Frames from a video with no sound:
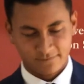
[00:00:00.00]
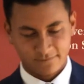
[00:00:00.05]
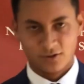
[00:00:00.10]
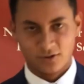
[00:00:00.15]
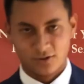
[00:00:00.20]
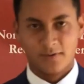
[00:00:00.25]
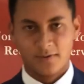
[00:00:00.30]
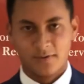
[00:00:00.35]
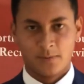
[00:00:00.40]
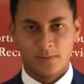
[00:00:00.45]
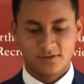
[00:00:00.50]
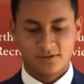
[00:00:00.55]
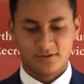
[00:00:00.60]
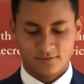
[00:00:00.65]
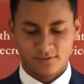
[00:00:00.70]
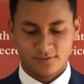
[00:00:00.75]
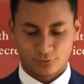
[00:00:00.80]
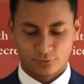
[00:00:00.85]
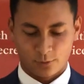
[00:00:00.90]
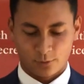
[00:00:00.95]
up for the betterment of
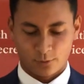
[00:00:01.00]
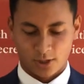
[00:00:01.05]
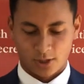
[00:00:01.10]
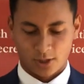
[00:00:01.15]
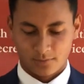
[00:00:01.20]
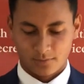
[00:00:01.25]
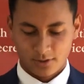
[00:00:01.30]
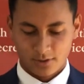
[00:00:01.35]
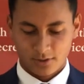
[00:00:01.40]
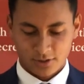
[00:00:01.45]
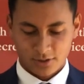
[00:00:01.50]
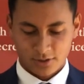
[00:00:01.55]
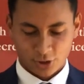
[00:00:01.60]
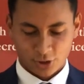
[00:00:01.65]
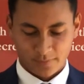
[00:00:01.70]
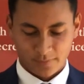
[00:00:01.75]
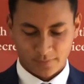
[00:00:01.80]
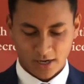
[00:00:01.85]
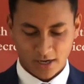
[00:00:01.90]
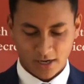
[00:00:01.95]
the program.
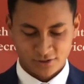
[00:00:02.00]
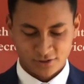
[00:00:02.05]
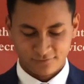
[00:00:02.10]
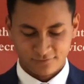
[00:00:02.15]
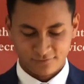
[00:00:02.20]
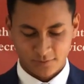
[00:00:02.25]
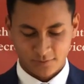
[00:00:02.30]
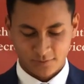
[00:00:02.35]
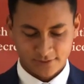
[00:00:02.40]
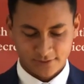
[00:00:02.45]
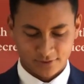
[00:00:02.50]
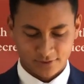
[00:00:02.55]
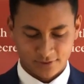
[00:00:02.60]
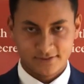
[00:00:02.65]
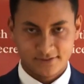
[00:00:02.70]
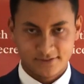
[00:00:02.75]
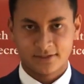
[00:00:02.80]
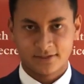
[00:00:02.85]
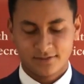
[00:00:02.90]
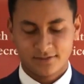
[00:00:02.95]
Her passion for the Youth Center
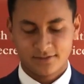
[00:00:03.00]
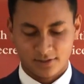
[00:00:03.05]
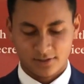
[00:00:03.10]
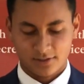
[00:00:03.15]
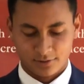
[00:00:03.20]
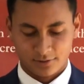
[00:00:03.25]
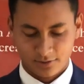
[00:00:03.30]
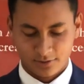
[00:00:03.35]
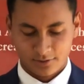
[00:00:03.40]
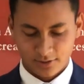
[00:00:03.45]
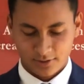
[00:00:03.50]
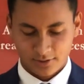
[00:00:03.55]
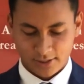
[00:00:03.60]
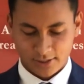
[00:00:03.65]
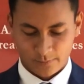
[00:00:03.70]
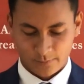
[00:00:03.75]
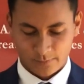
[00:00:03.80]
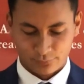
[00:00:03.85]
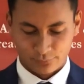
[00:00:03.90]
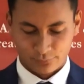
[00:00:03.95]
is second to none,
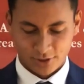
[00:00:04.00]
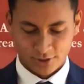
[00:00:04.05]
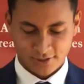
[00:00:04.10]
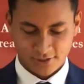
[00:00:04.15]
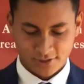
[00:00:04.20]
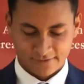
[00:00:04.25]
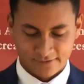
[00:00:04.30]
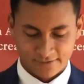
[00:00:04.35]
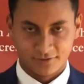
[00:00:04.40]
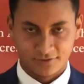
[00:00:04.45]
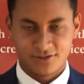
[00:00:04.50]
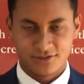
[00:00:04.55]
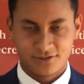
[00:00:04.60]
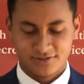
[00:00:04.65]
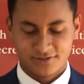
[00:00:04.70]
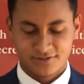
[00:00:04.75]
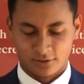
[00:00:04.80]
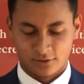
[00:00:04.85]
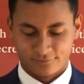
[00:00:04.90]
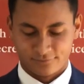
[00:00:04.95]
and we appreciate everything
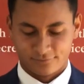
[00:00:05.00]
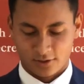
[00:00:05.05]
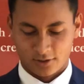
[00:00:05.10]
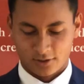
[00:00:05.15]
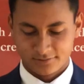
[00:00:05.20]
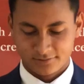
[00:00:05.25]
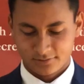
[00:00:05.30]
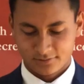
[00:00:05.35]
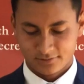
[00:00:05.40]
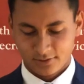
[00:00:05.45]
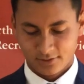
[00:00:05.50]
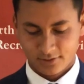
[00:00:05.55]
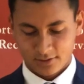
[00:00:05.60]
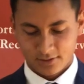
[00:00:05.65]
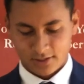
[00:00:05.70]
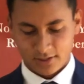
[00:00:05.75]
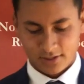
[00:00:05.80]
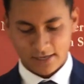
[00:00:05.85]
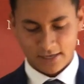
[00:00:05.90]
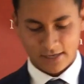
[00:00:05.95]
she has done for us.
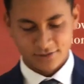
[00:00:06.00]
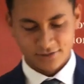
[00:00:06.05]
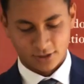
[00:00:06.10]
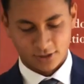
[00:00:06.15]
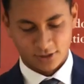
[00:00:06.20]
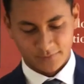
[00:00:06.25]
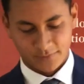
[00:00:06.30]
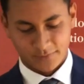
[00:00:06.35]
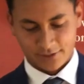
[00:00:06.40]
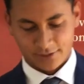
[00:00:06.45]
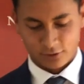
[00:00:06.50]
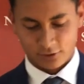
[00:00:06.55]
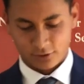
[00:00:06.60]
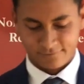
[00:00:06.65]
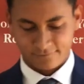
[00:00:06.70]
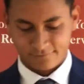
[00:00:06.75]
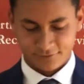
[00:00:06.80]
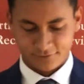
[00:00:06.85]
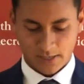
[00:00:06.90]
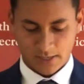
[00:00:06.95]
Asia began
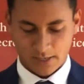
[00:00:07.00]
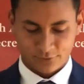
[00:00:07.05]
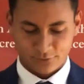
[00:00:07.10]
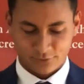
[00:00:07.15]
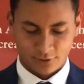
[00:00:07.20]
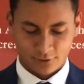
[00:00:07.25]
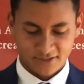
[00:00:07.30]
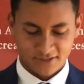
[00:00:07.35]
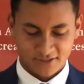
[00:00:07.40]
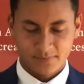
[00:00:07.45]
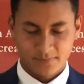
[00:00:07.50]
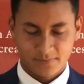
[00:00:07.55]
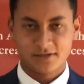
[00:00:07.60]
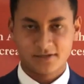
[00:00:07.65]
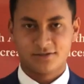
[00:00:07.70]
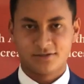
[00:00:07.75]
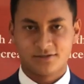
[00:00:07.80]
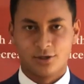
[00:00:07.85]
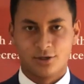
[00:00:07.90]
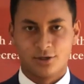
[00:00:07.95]
her full-time career this
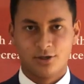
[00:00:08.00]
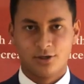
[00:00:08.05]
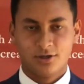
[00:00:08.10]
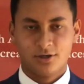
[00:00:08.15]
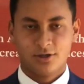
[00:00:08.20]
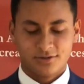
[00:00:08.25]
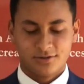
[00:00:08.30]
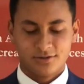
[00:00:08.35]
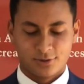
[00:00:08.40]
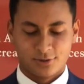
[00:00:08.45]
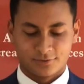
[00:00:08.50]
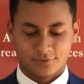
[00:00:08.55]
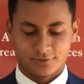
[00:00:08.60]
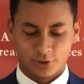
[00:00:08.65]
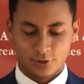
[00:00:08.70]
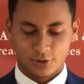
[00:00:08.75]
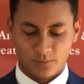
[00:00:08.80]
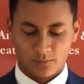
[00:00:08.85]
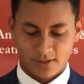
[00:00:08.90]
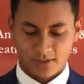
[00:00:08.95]
past year during
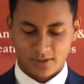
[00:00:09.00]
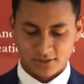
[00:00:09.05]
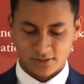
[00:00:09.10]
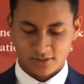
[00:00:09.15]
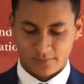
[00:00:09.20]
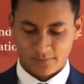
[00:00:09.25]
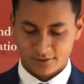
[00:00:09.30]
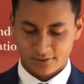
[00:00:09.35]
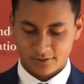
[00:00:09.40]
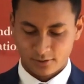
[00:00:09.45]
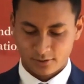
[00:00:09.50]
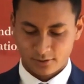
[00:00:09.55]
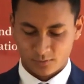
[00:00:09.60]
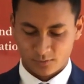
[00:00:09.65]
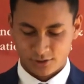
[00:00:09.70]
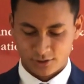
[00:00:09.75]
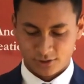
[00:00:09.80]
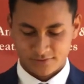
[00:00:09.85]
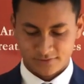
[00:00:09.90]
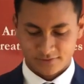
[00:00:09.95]
the global pandemic,
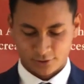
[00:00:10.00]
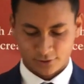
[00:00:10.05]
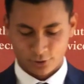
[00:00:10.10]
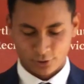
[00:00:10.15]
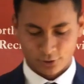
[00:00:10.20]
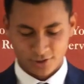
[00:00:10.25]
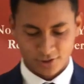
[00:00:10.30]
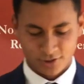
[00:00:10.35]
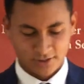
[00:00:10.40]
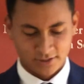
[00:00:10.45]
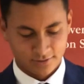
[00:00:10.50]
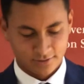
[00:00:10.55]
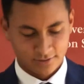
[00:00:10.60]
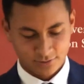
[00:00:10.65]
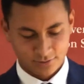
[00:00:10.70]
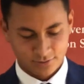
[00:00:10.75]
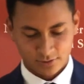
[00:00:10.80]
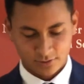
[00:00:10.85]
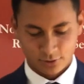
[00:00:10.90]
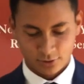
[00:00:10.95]
which shows her courage
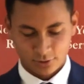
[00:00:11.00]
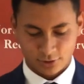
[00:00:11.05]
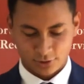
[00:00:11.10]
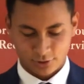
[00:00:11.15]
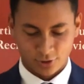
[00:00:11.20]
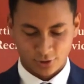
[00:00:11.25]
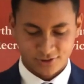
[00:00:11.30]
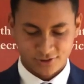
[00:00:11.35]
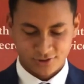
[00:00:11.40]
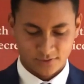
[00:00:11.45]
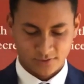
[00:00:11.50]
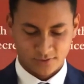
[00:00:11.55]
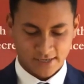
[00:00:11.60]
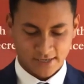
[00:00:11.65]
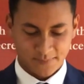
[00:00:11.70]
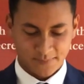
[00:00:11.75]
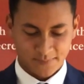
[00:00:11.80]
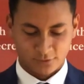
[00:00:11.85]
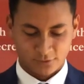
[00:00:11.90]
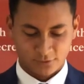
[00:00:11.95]
to
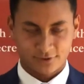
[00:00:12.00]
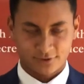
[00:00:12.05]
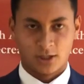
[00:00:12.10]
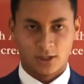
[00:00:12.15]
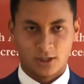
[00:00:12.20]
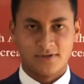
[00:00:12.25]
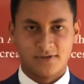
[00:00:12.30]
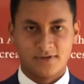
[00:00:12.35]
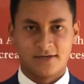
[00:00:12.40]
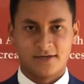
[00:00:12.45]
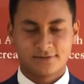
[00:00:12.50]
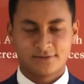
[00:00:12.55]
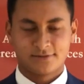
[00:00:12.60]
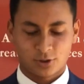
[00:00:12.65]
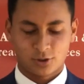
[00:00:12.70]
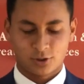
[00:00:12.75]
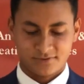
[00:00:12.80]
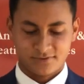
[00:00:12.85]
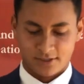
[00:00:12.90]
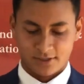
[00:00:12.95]
adapt and overcome any
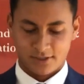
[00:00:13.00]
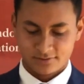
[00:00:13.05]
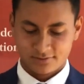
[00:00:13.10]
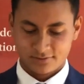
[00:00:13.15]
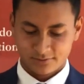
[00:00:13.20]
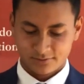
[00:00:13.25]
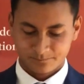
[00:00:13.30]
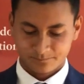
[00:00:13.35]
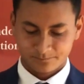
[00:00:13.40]
circumstance.